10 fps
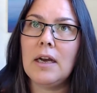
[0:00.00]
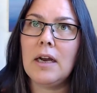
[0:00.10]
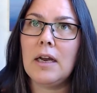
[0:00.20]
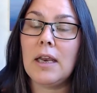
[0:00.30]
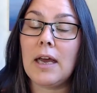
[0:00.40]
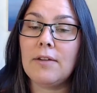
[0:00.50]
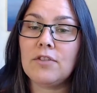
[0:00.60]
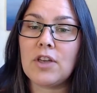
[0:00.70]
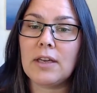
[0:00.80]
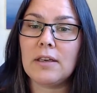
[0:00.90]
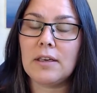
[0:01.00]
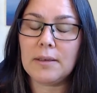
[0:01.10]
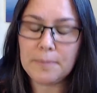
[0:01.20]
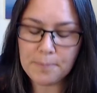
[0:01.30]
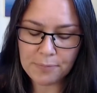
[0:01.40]
live channeling,
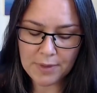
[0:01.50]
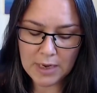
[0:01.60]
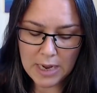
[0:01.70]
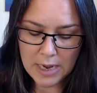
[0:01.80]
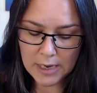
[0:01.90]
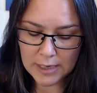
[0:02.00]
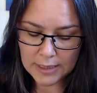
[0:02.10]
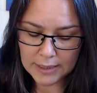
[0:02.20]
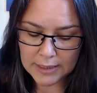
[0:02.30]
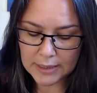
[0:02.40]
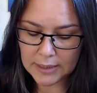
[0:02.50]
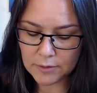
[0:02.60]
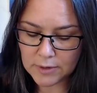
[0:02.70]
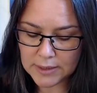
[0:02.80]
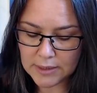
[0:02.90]
I
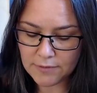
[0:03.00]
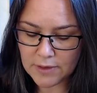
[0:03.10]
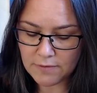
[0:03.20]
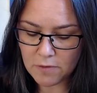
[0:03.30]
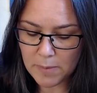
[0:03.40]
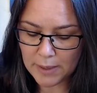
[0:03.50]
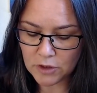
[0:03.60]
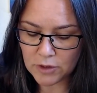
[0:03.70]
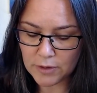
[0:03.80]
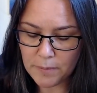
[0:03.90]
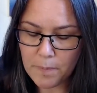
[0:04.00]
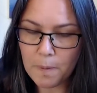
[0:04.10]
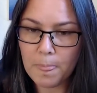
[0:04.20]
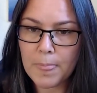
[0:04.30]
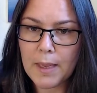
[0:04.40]
received the information
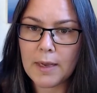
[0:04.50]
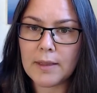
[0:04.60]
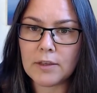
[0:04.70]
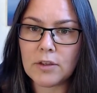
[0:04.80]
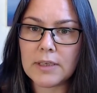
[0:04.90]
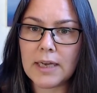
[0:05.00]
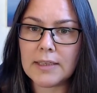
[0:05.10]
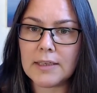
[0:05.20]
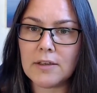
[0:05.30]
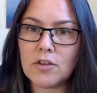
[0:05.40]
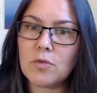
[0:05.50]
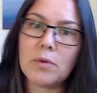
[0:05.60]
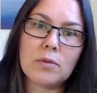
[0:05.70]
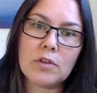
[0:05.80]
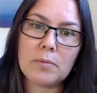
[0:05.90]
that today's energy will
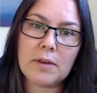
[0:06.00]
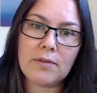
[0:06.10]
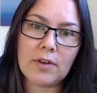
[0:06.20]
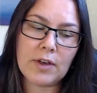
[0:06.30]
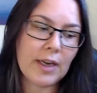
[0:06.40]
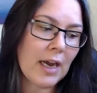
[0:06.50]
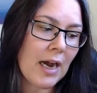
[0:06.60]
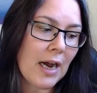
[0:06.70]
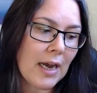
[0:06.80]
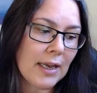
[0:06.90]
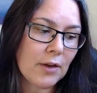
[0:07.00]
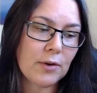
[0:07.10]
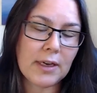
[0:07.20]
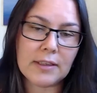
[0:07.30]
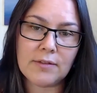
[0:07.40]
also be very high
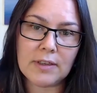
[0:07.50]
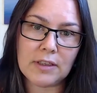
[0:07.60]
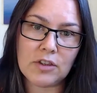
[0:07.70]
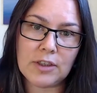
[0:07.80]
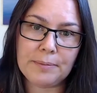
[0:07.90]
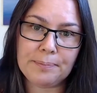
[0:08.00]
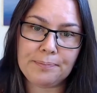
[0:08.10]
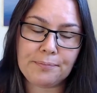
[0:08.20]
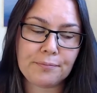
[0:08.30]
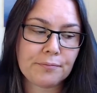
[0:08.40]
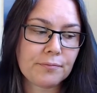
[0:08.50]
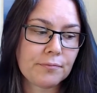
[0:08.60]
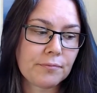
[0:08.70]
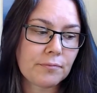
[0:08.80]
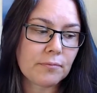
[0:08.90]
creative energy.
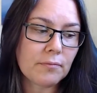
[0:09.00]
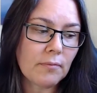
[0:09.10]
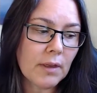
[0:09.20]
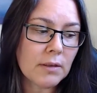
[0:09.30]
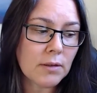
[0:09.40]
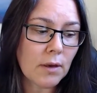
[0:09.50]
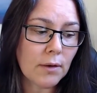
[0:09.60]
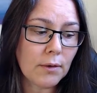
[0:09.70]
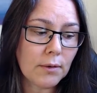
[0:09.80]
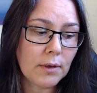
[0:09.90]
So